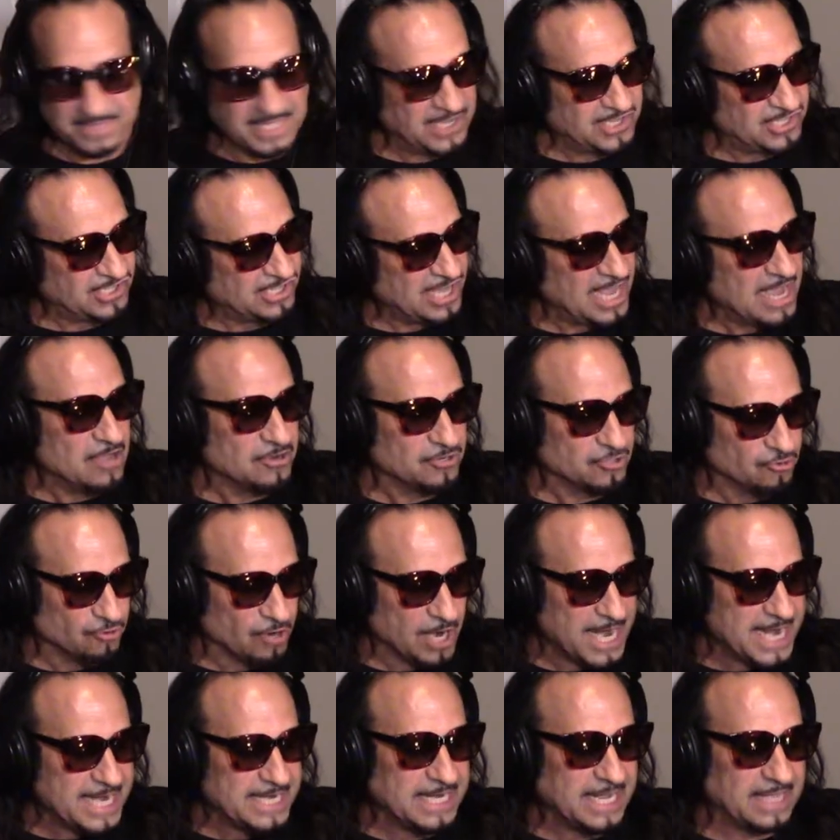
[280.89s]
They sound
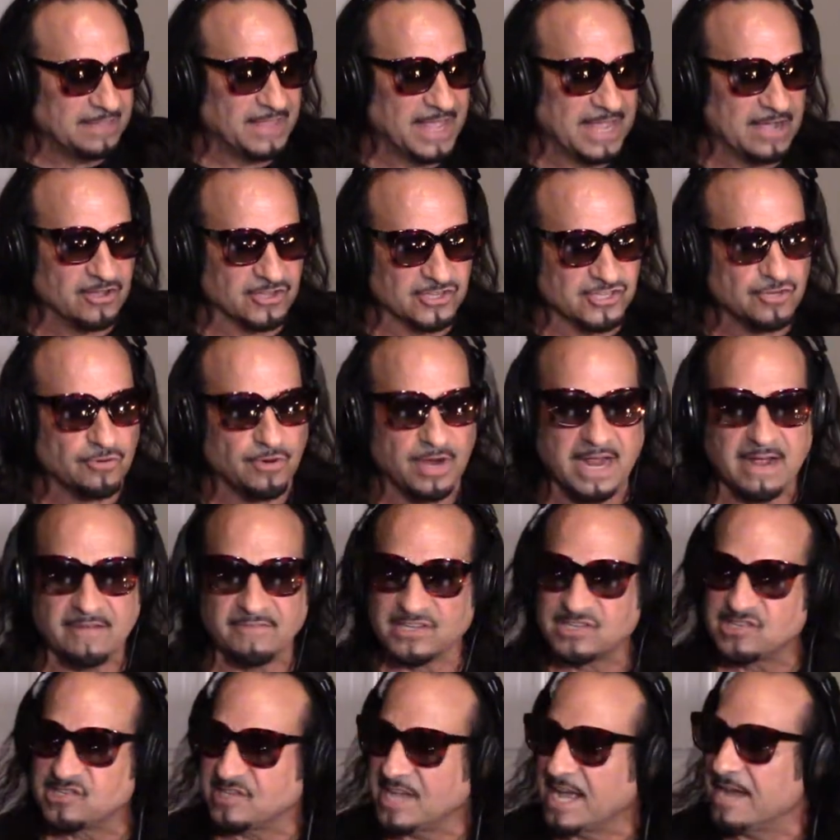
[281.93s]
great, and they also have a
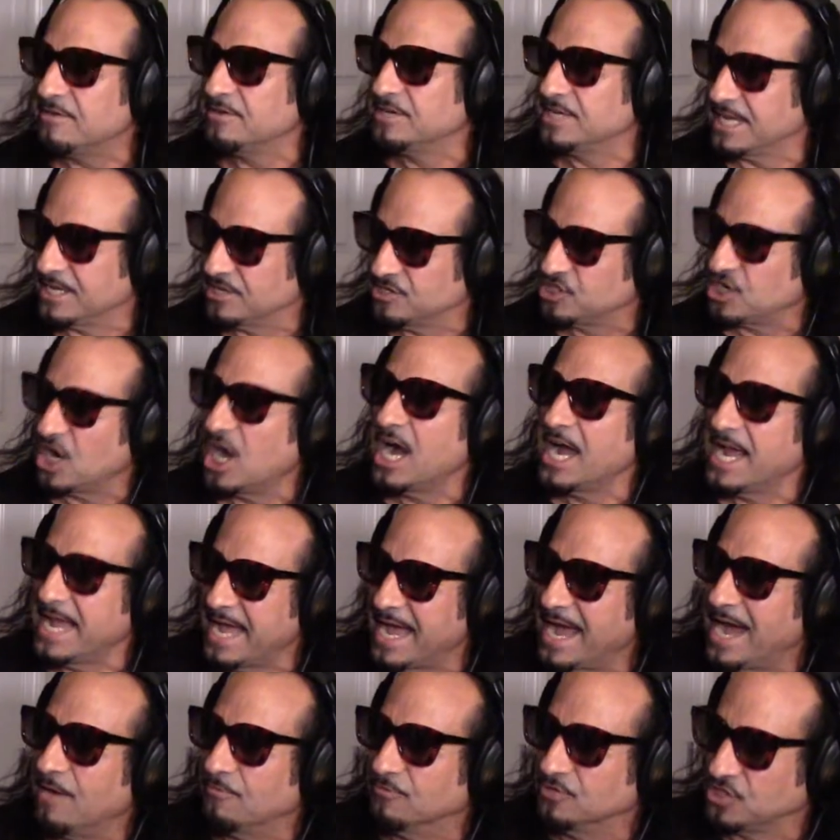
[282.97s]
sound edge hi
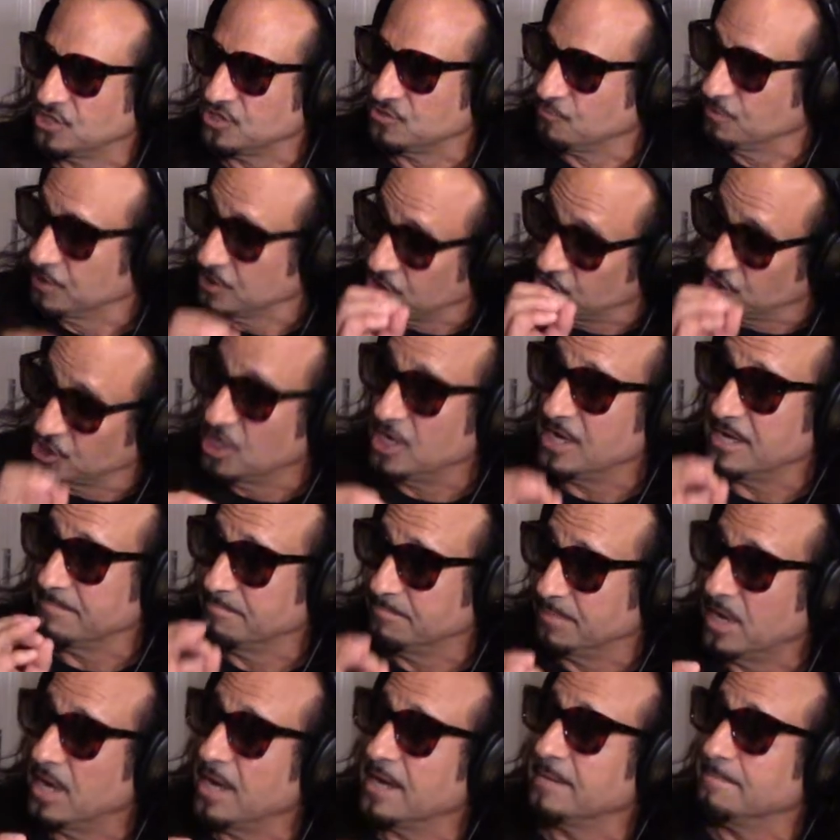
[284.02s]
hat, which is what John
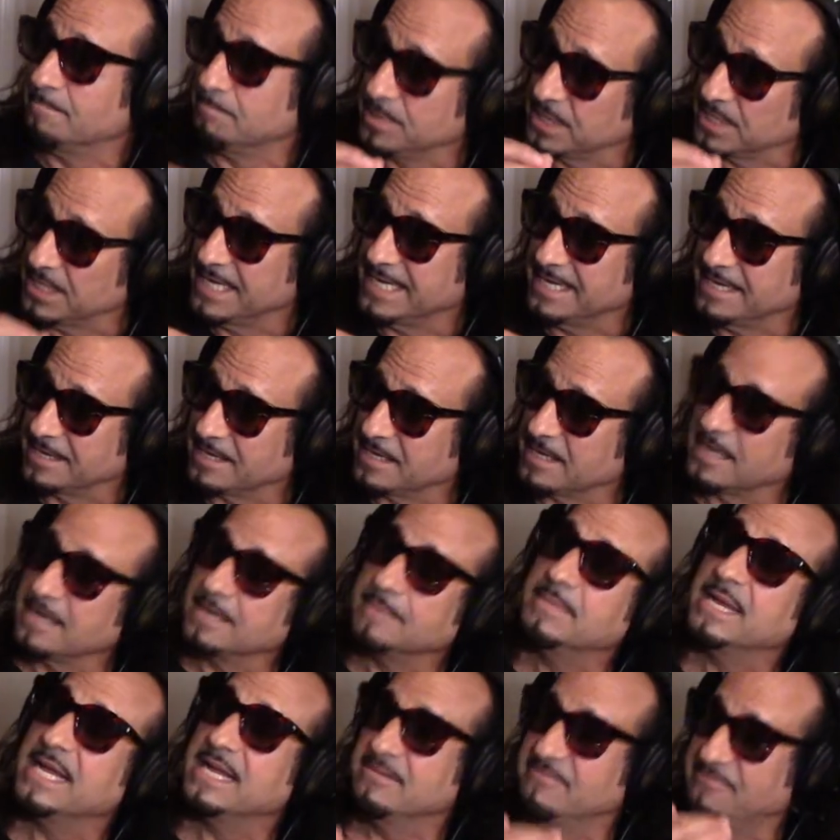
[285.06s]
Bonham played and kind of
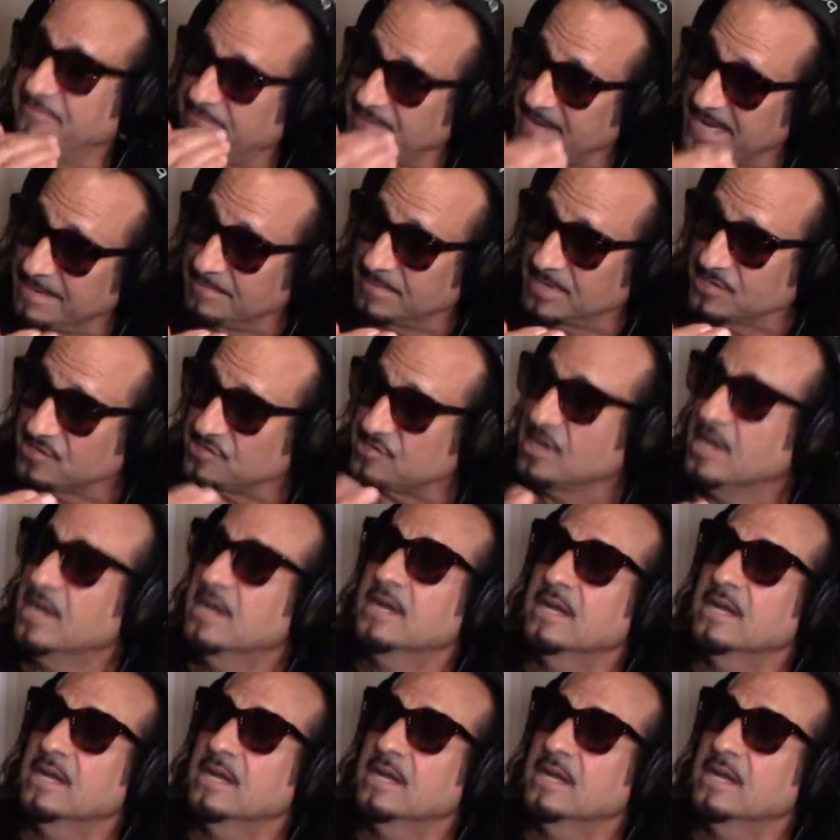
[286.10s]
made famous.